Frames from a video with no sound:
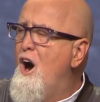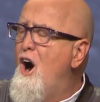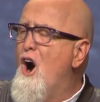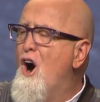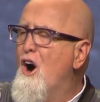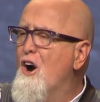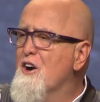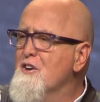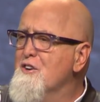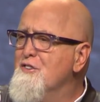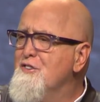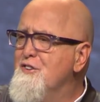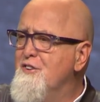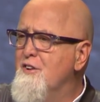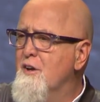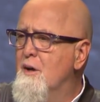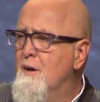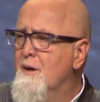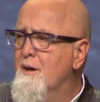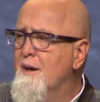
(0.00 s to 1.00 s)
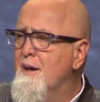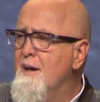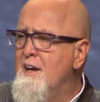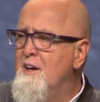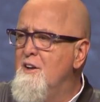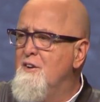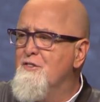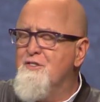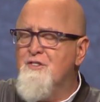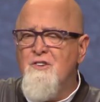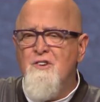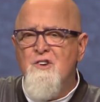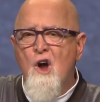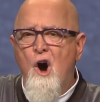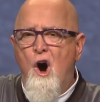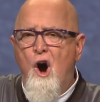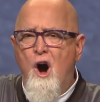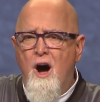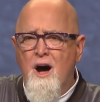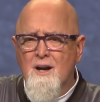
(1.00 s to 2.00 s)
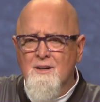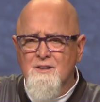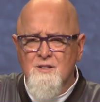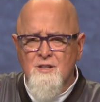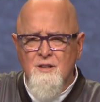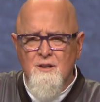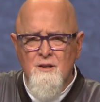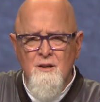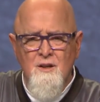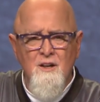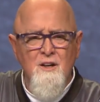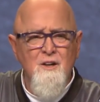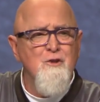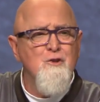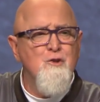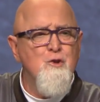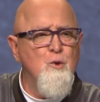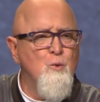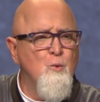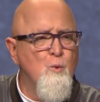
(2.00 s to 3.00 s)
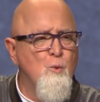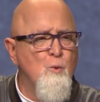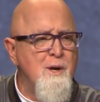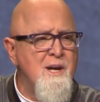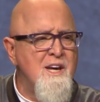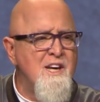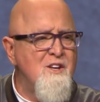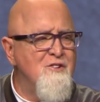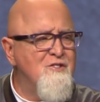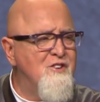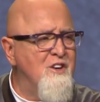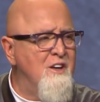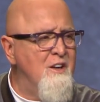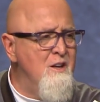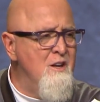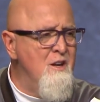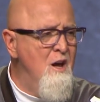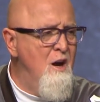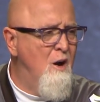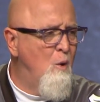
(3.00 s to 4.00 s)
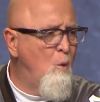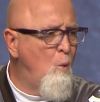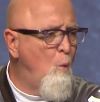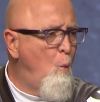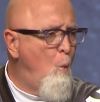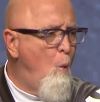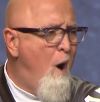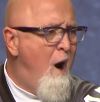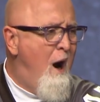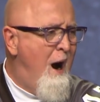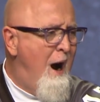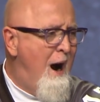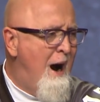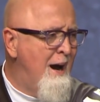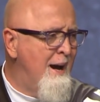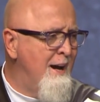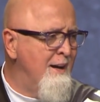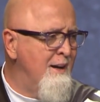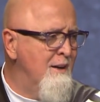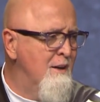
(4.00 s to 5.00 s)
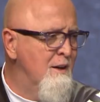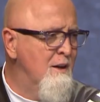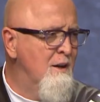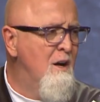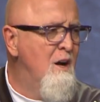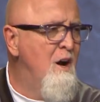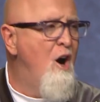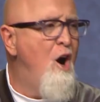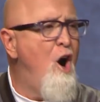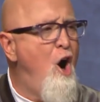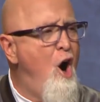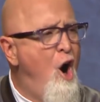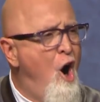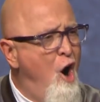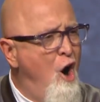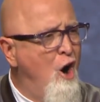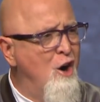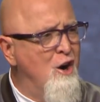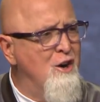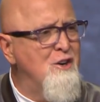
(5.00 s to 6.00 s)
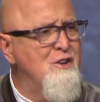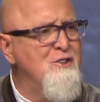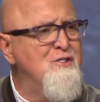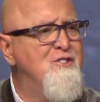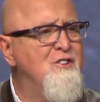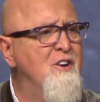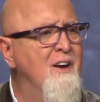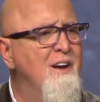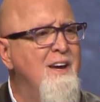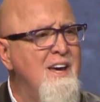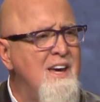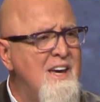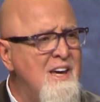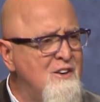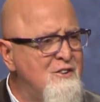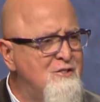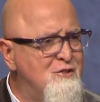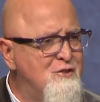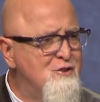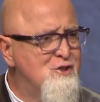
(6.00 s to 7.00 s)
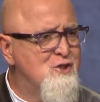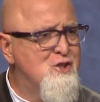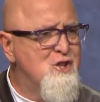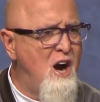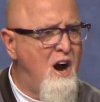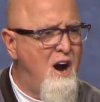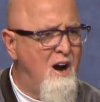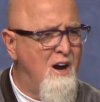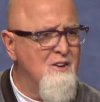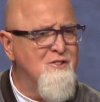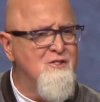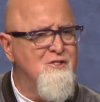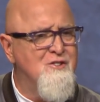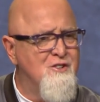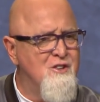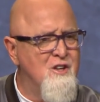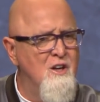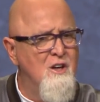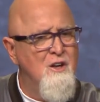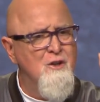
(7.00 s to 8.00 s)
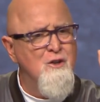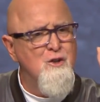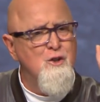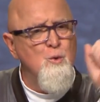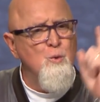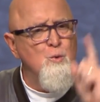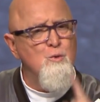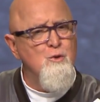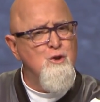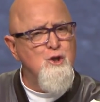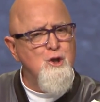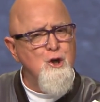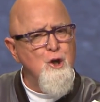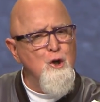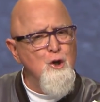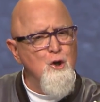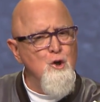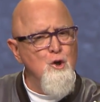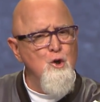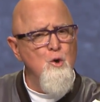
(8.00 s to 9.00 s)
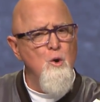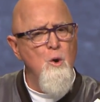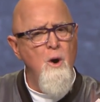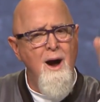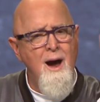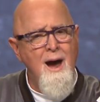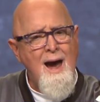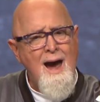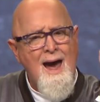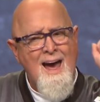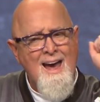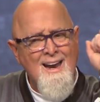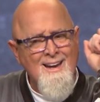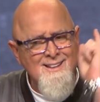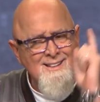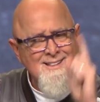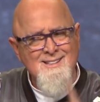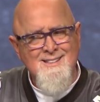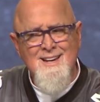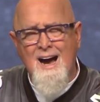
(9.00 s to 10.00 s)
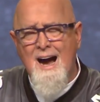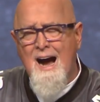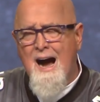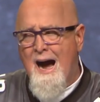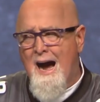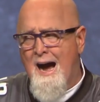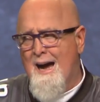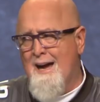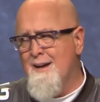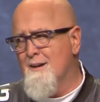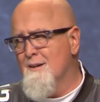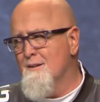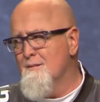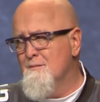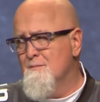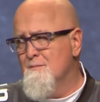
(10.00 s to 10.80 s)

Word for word: Ours is not to reason why. Ours is just to do and die.